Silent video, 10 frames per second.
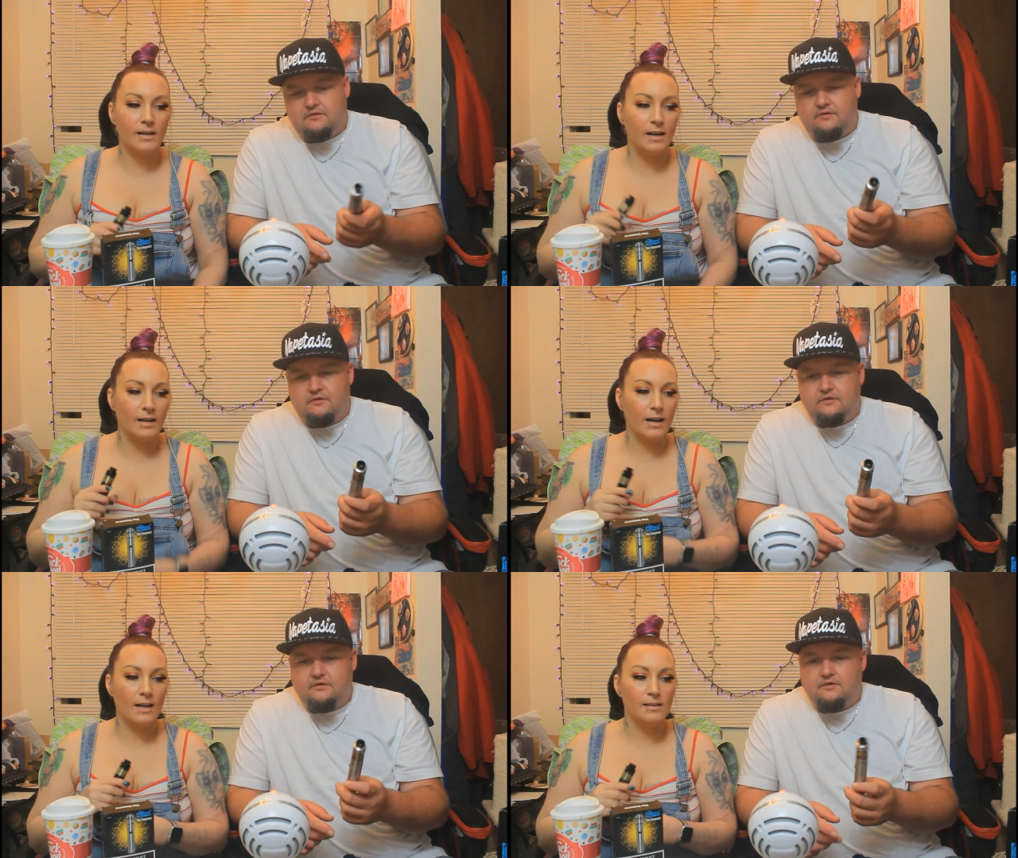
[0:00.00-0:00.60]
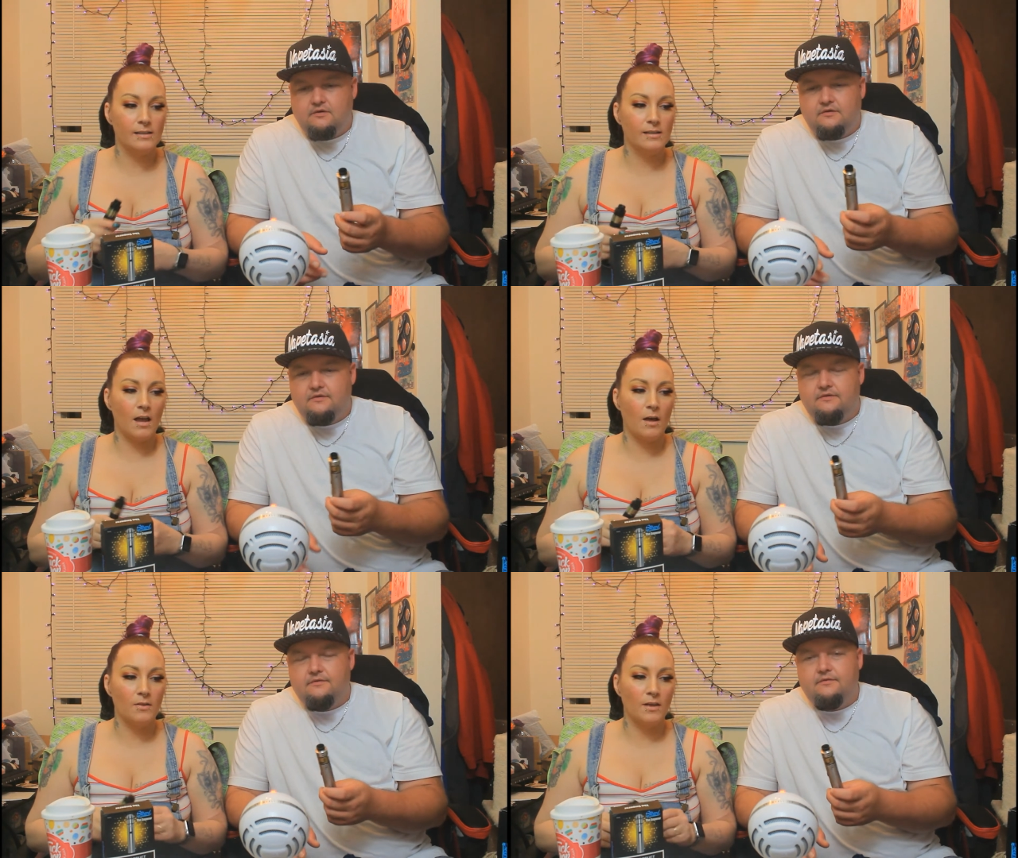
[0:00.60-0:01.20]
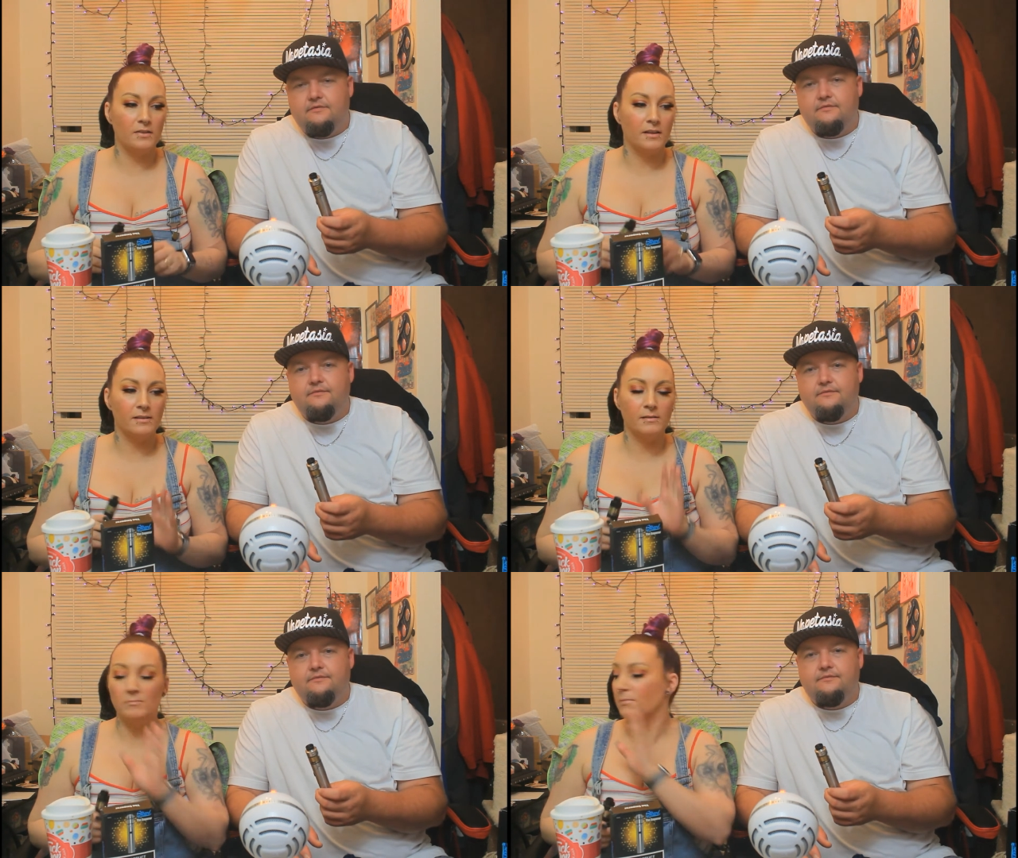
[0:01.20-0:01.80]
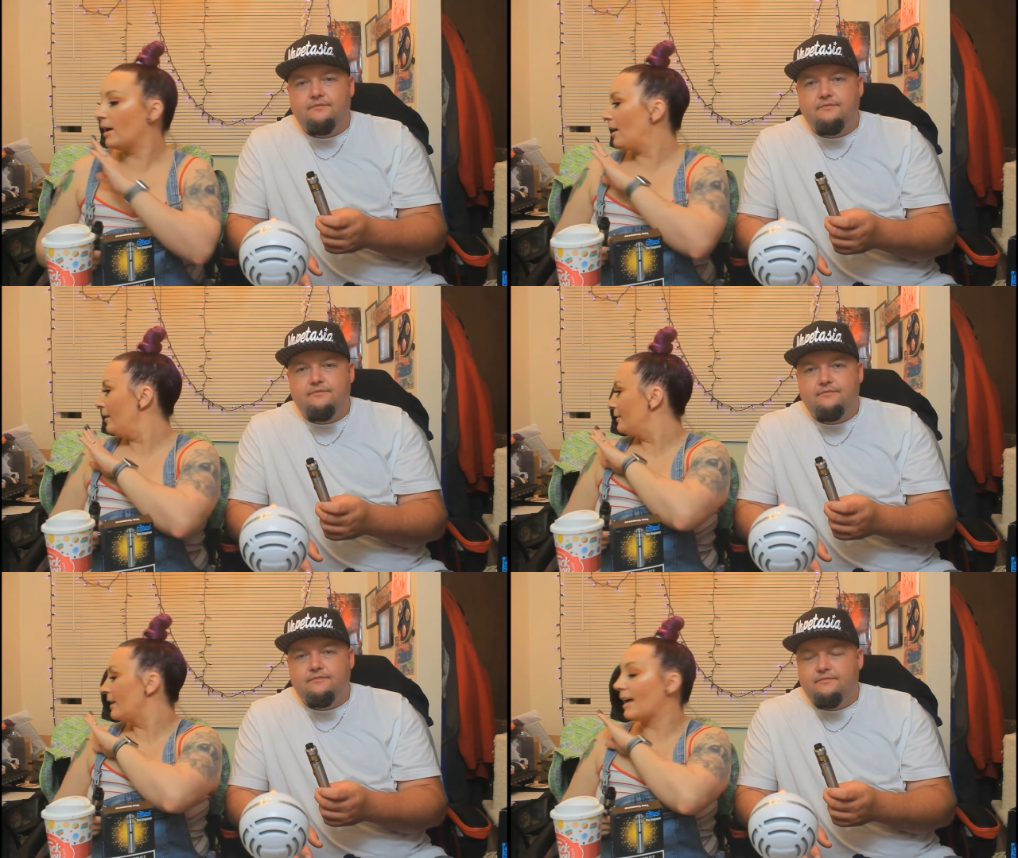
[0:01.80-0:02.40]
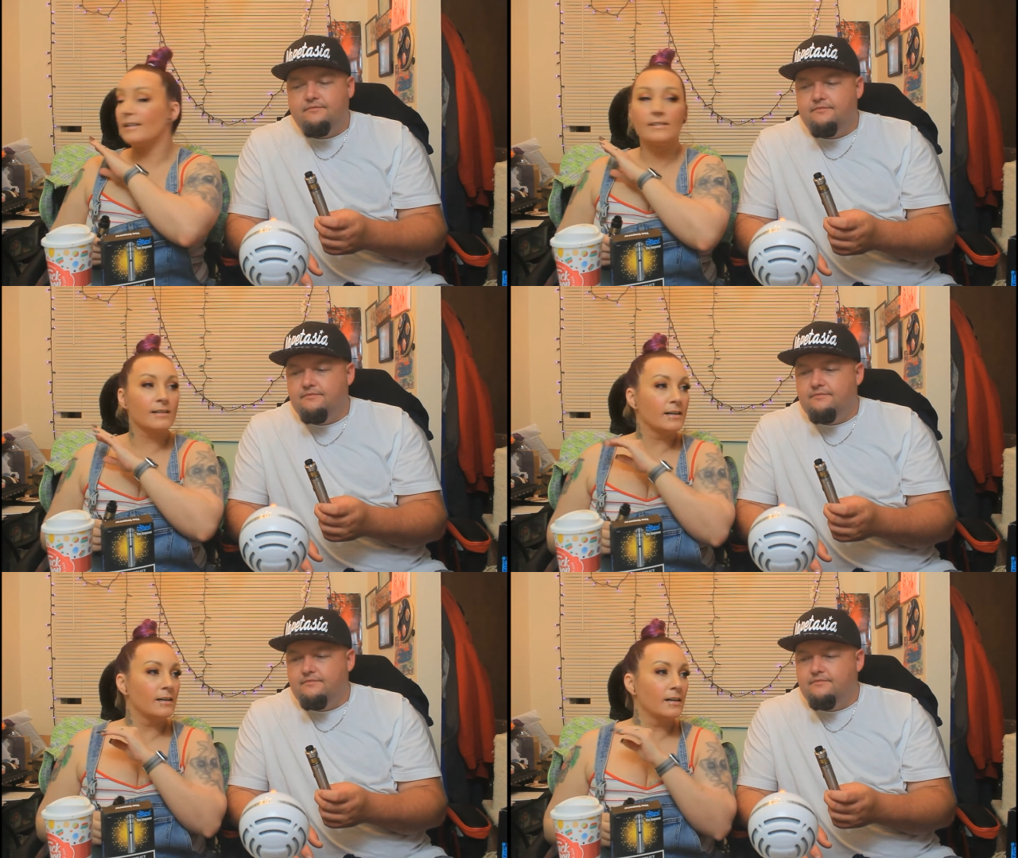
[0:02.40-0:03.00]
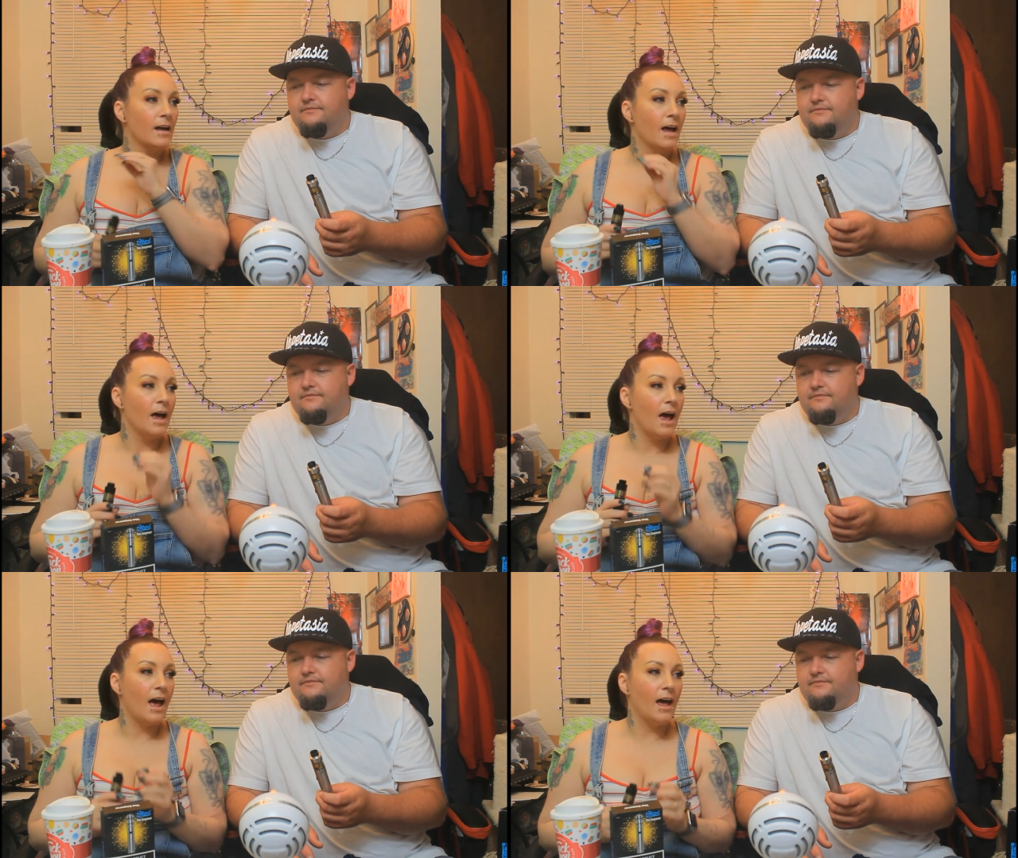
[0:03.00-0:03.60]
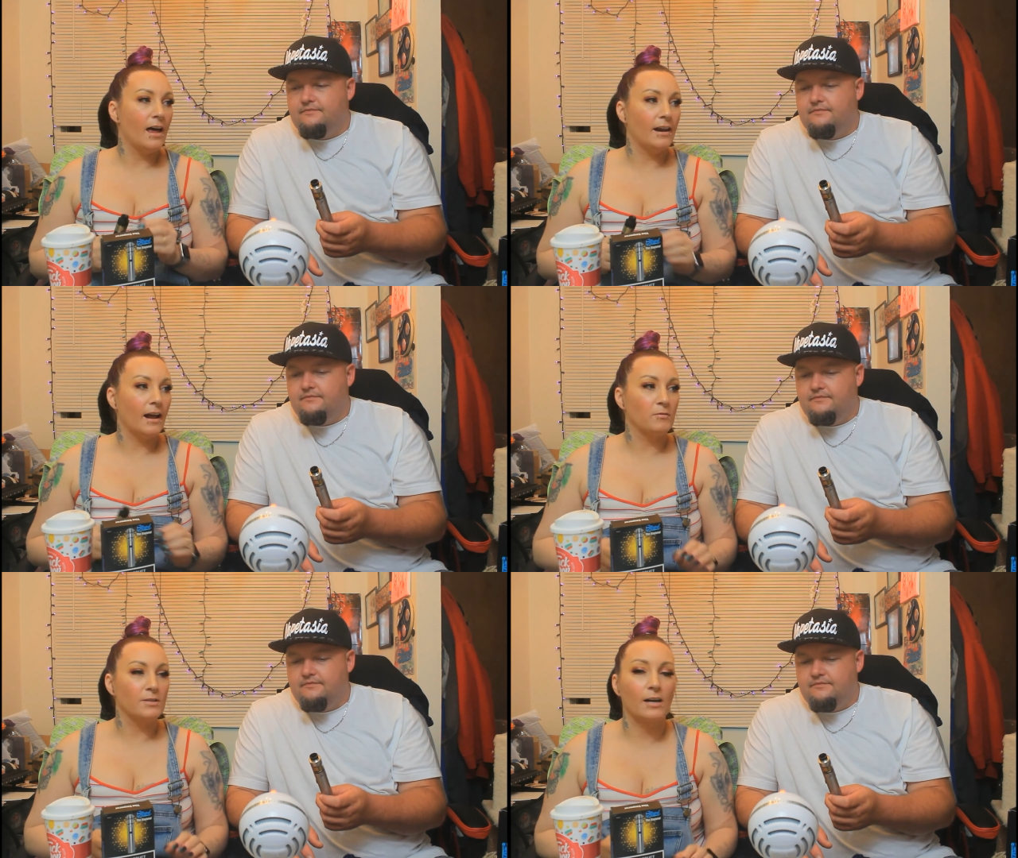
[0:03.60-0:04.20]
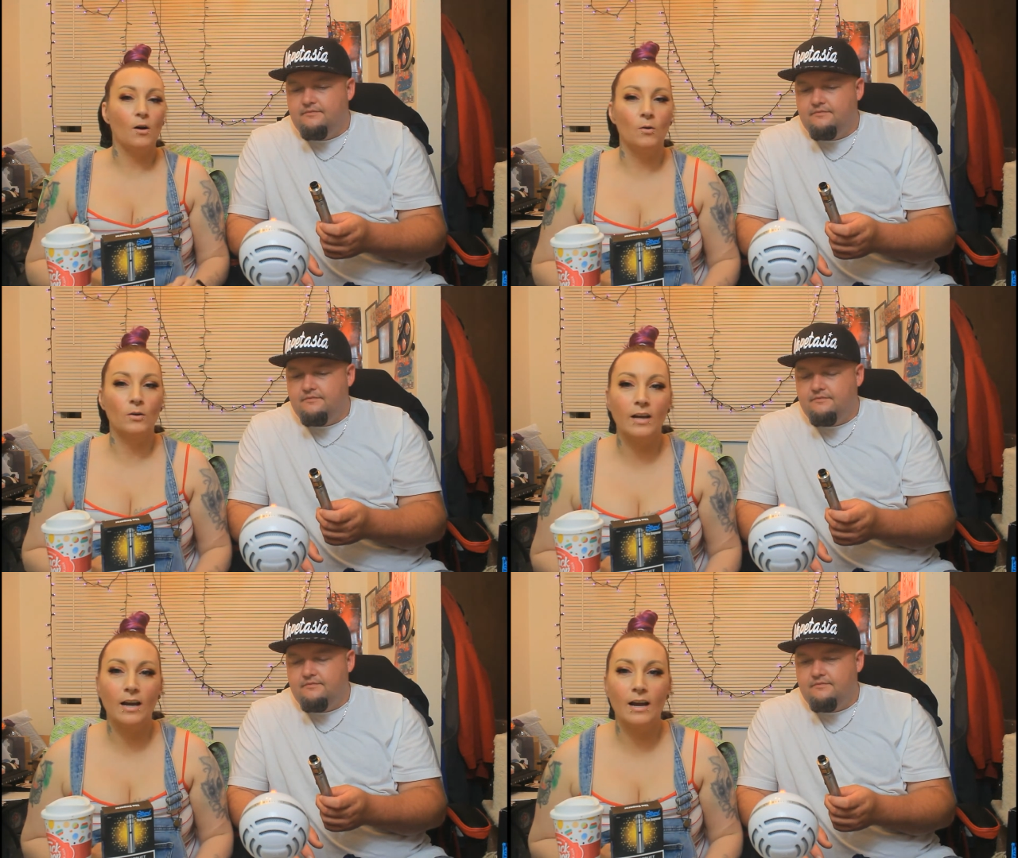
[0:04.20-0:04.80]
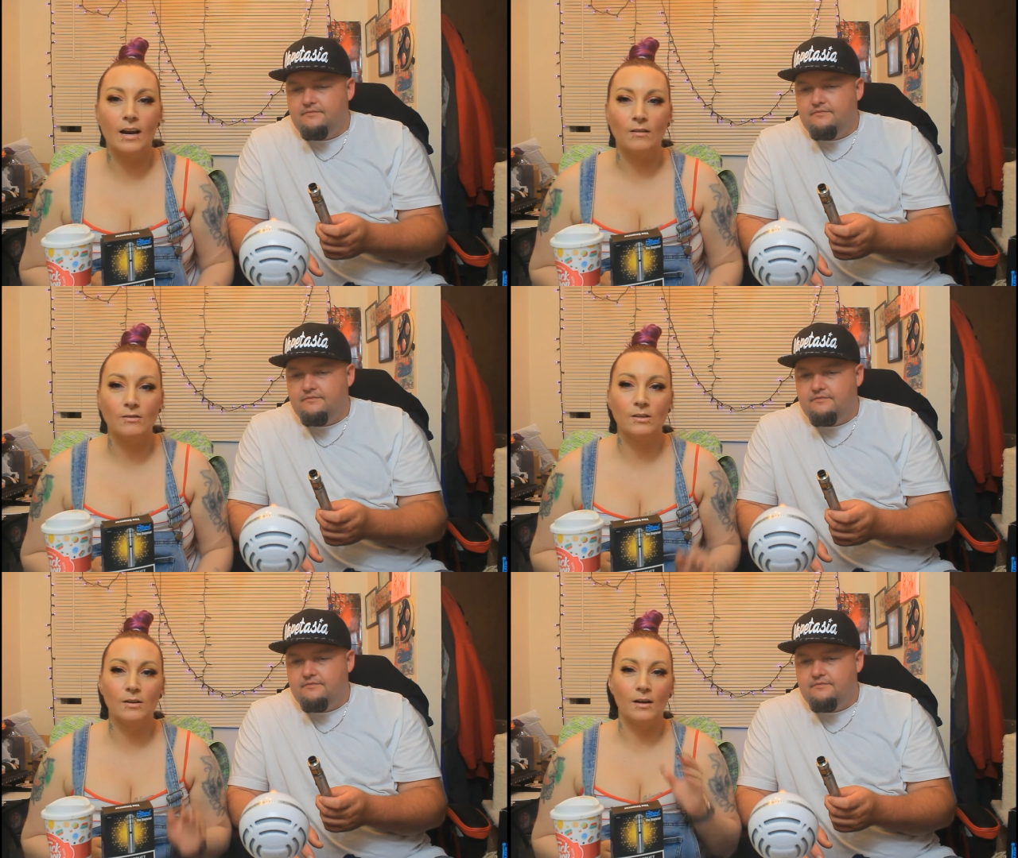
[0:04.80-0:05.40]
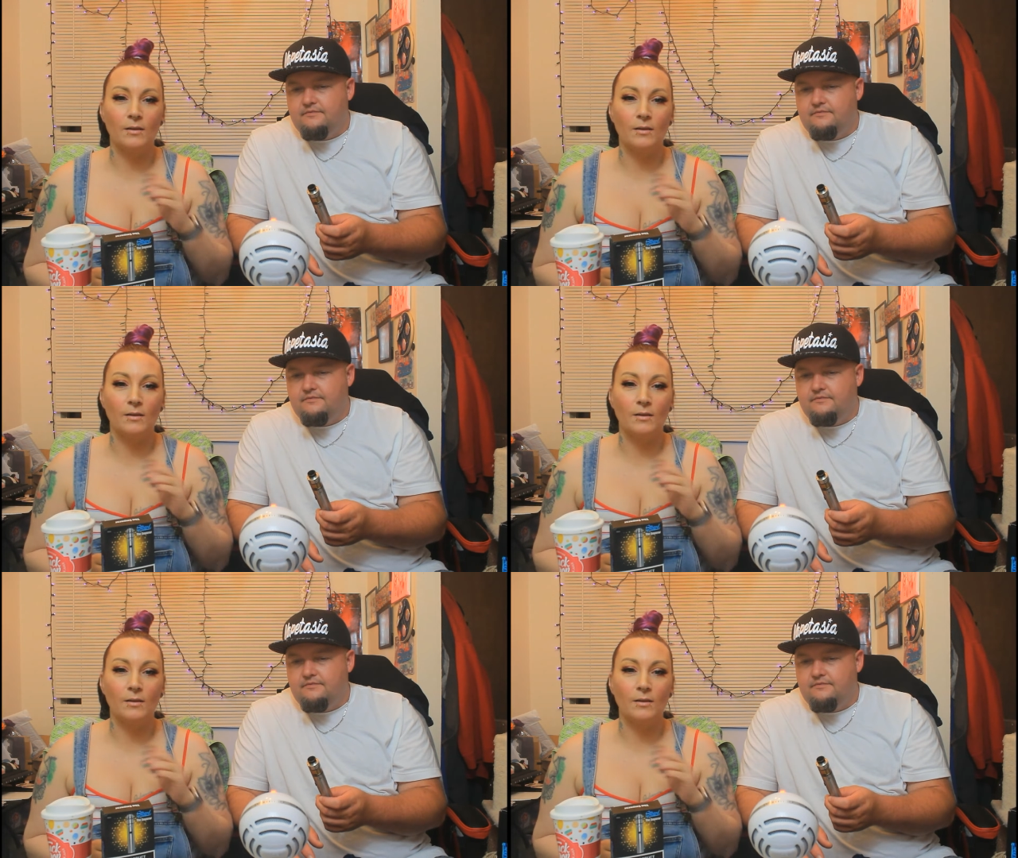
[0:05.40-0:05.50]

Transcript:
Speaker 1: it against the, the desk and I was like holding it and I was like